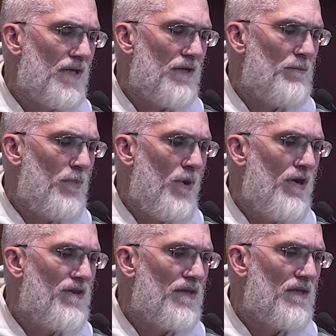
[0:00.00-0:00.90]
part
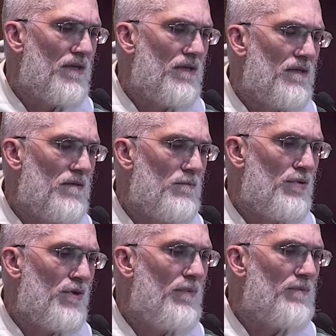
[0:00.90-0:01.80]
of the
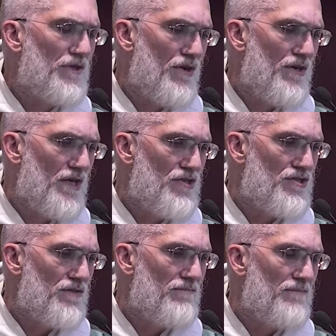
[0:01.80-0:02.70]
problem in our
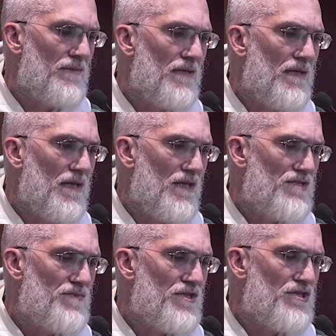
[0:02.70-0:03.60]
nation, and
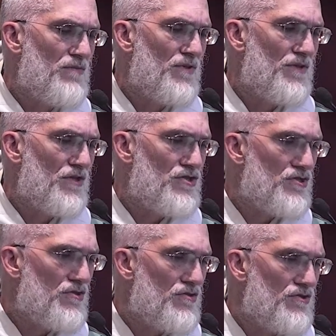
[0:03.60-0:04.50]
especially with the
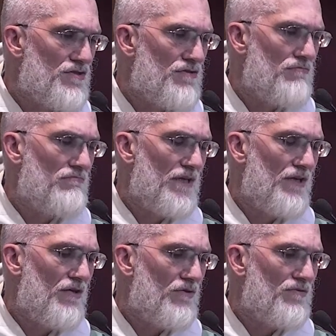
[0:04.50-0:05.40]
church in
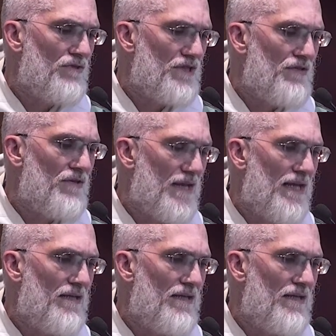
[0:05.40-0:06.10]
our own dear land,